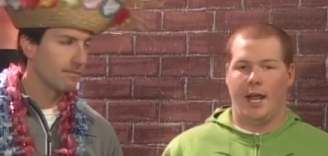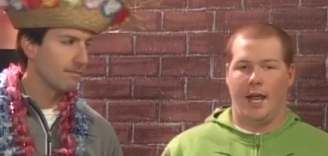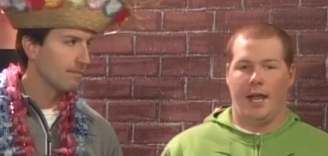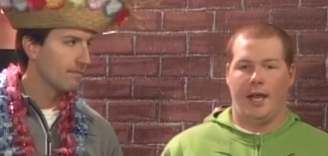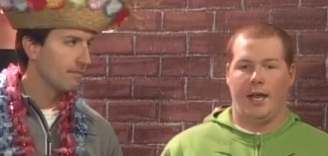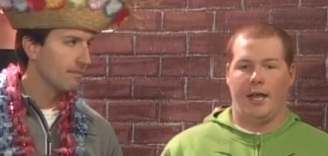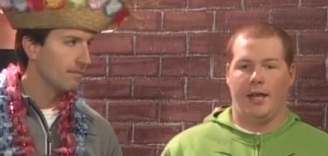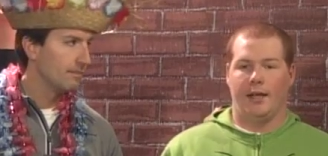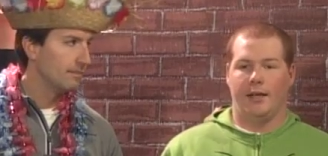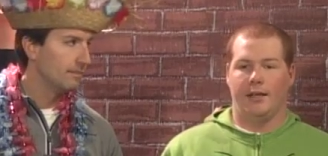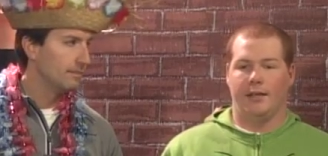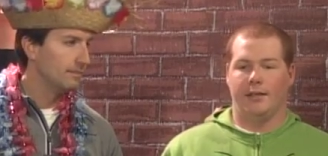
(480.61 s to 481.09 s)

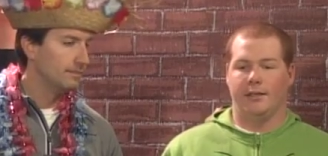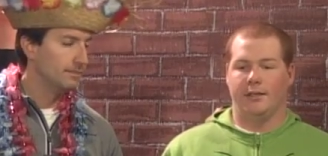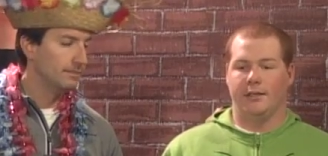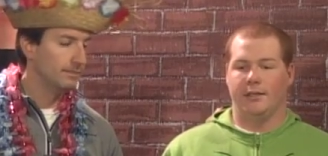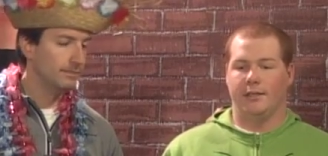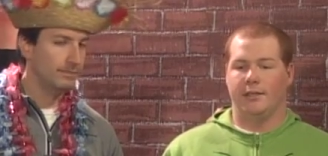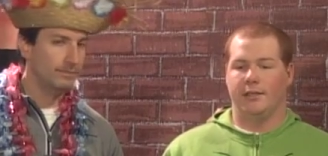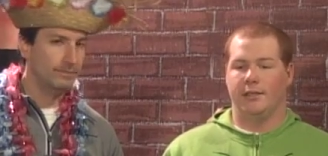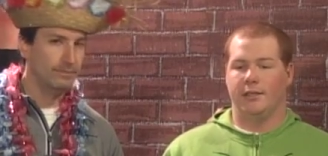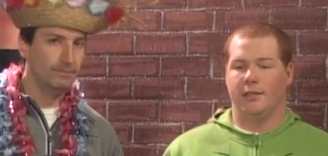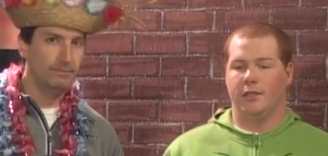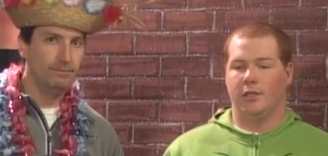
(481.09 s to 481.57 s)
Speaker 1: And
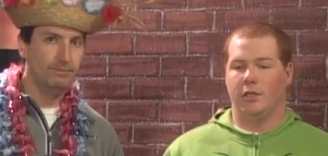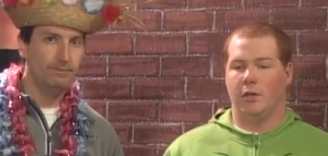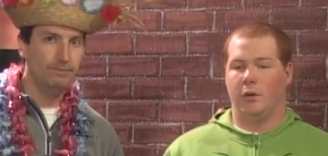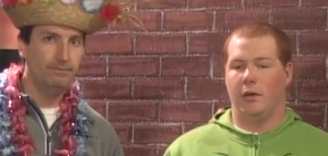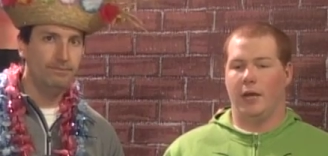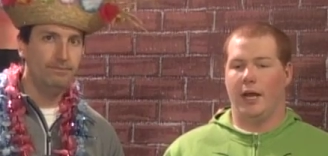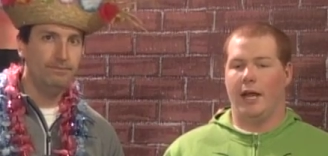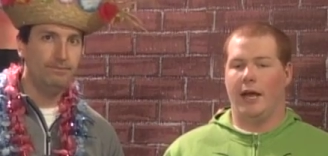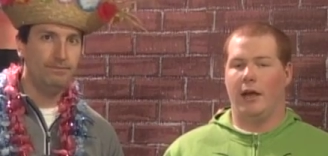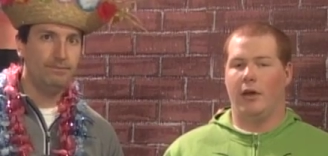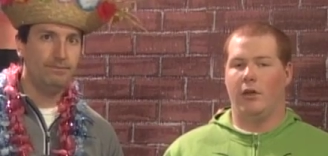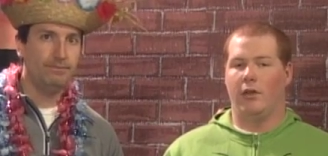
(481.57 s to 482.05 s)
so
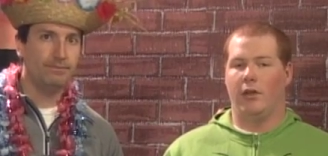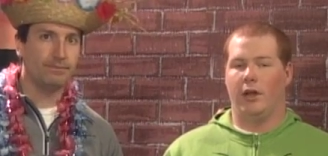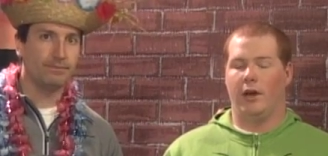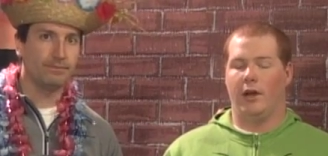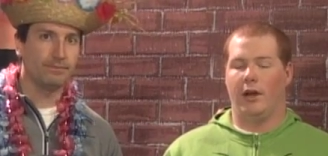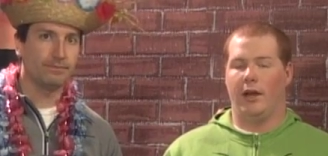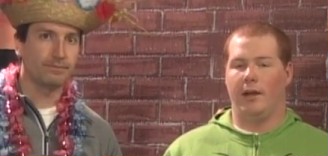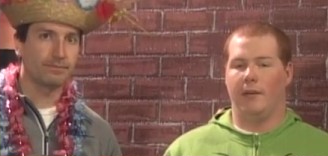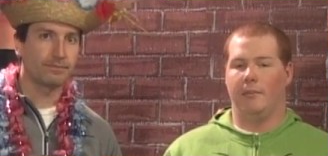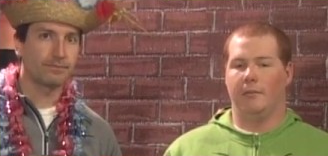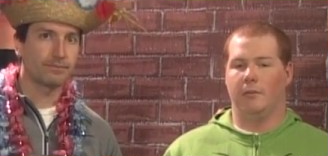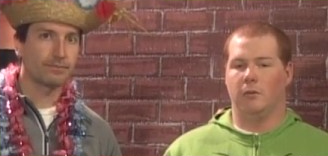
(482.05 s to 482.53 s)
now they're
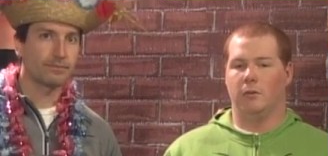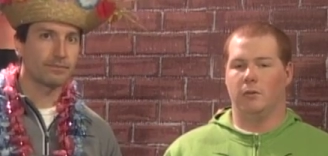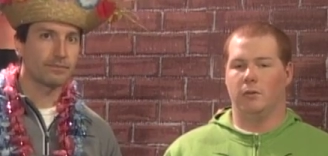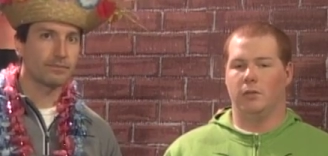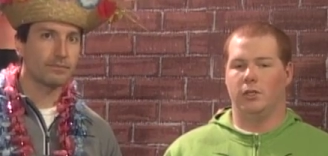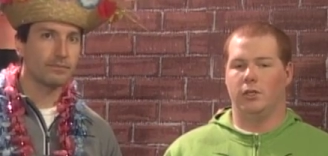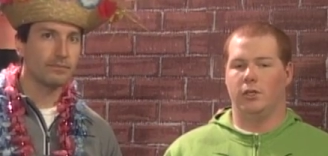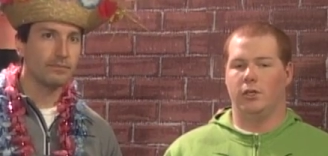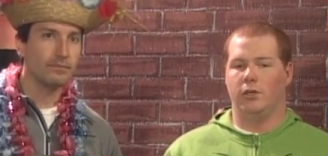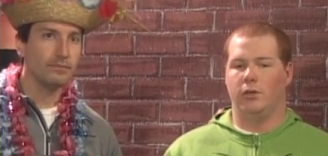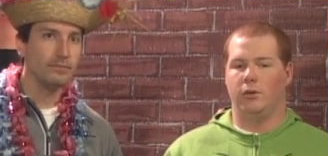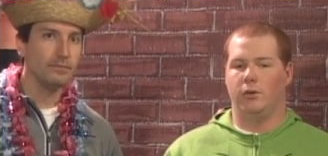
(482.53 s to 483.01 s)
able
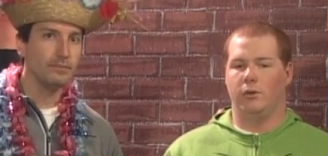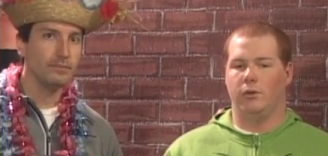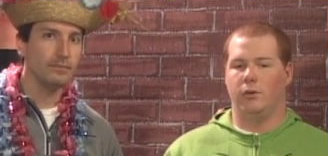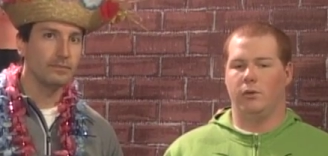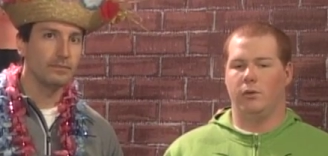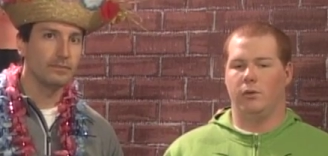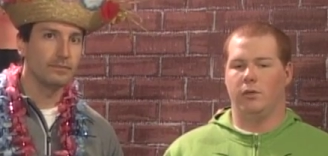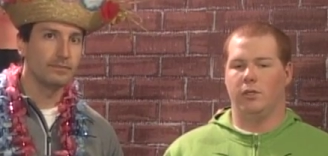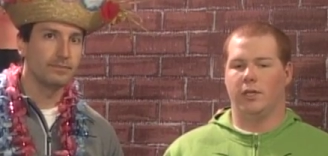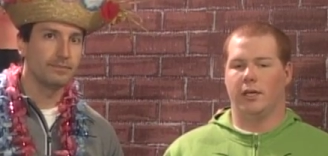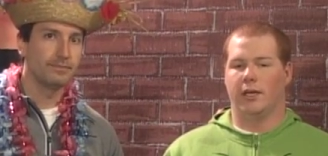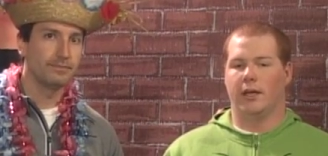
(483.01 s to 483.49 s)
to
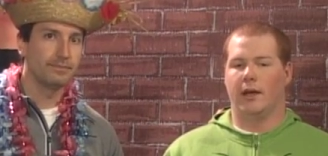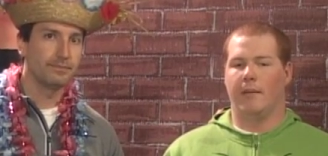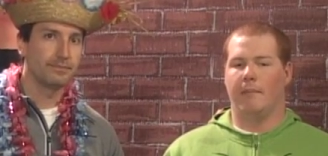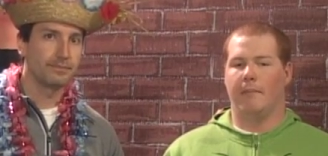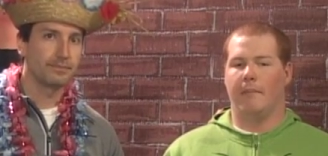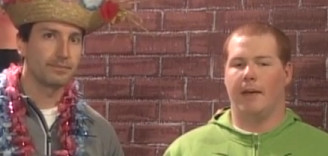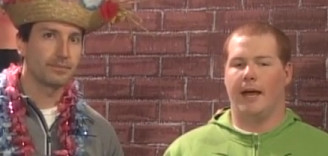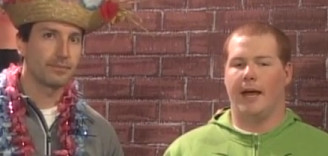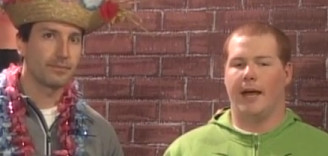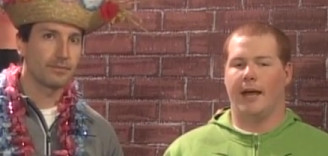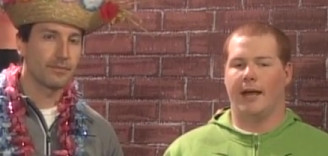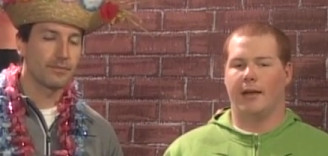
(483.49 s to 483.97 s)
to come
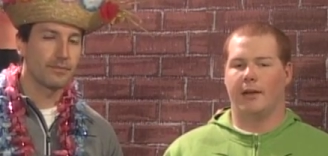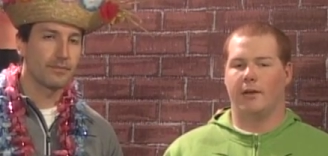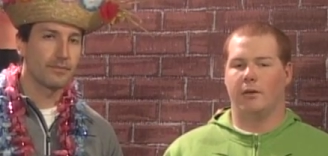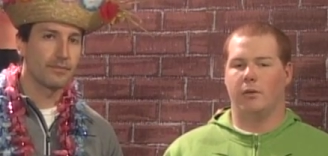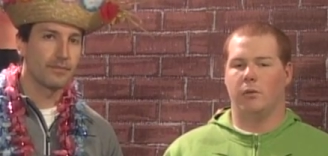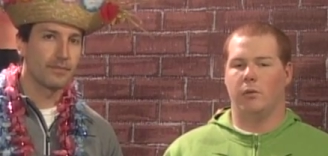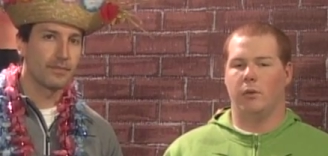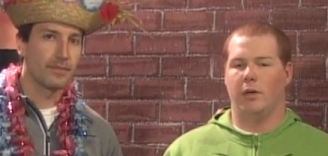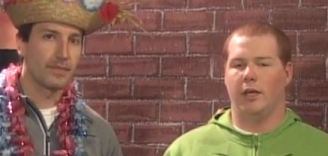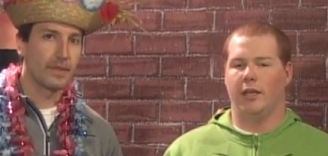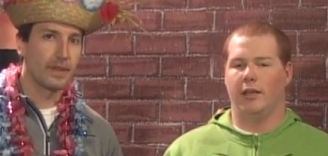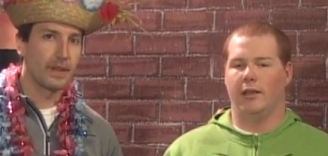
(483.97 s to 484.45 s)
back
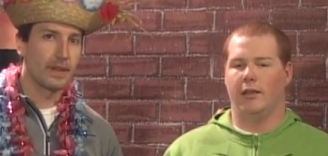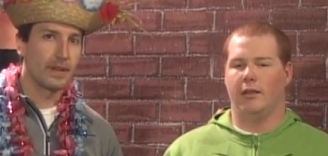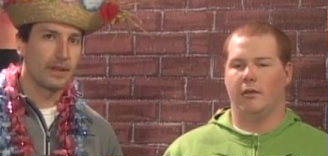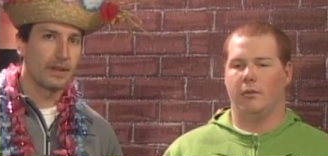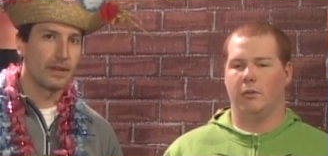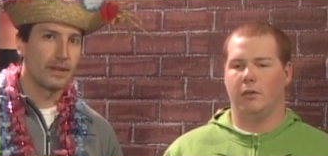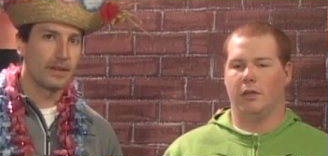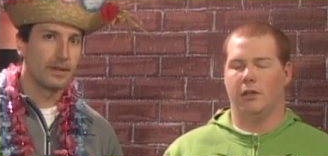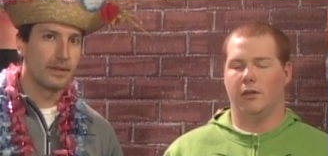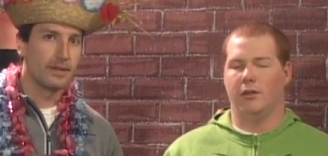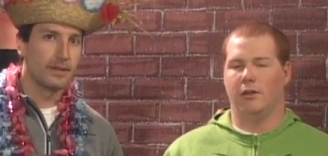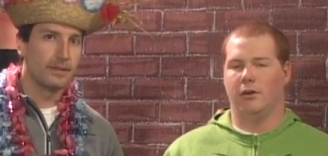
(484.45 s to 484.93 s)
with
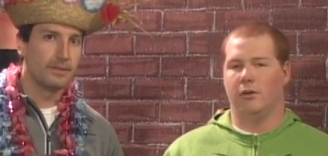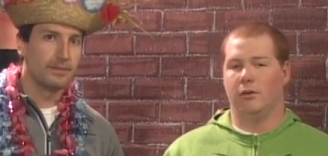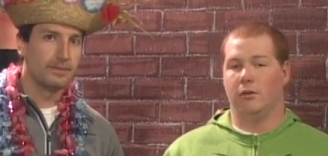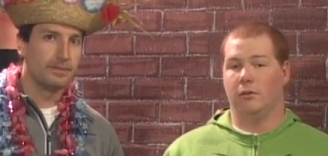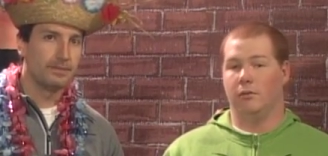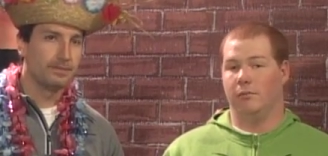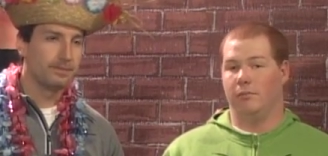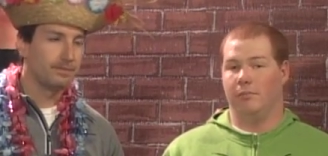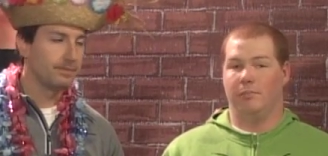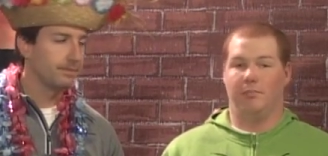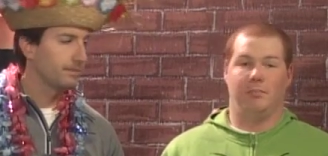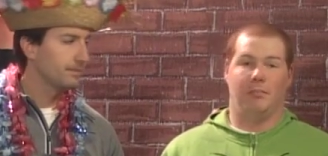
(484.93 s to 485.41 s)
with a
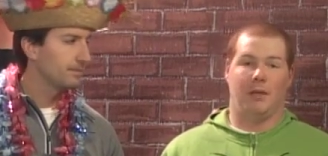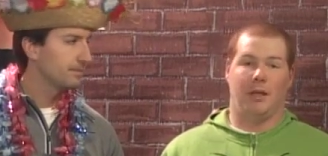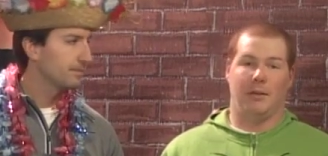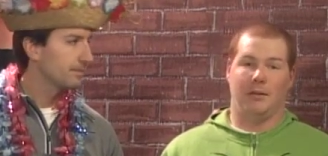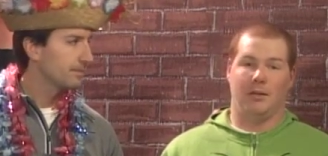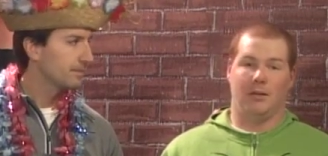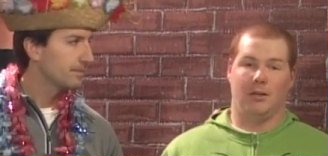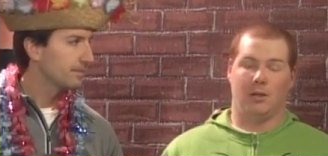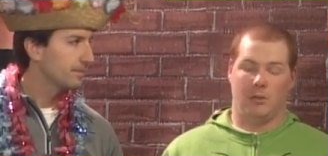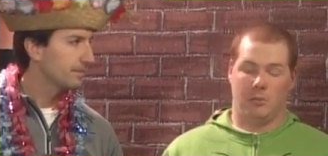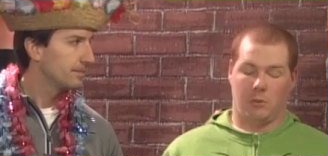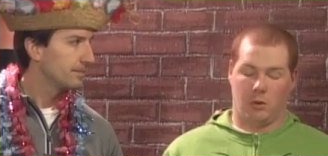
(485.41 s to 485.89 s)
little maybe
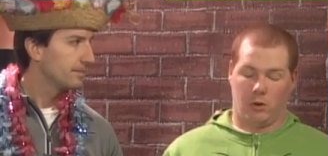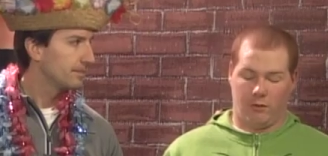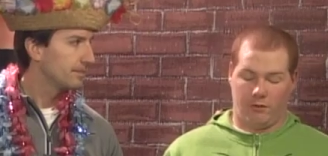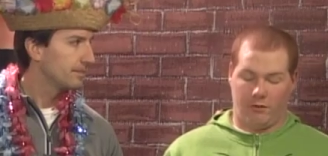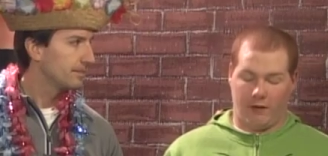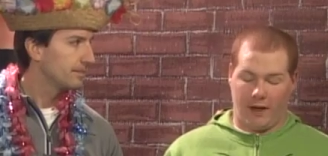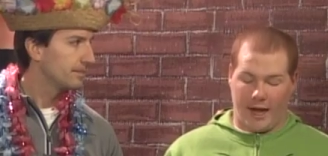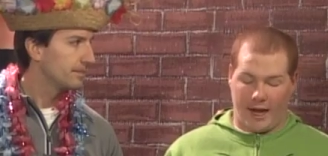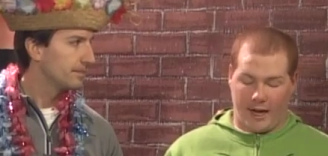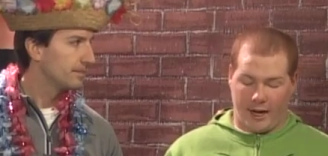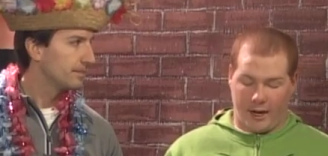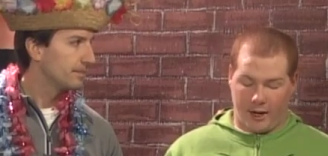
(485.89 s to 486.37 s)
a little more
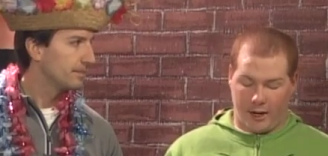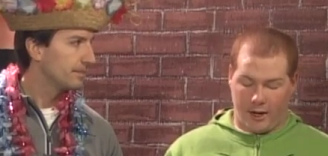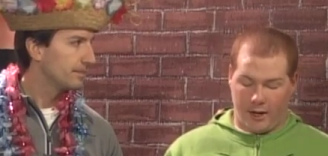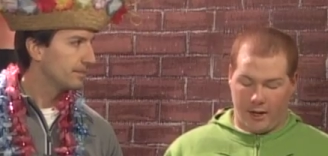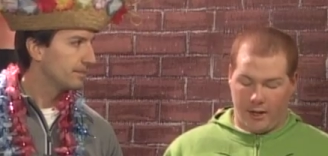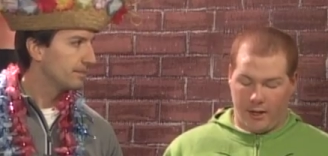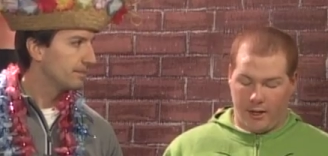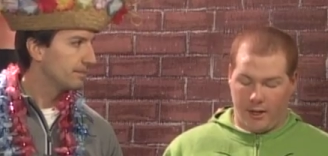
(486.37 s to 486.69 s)
fire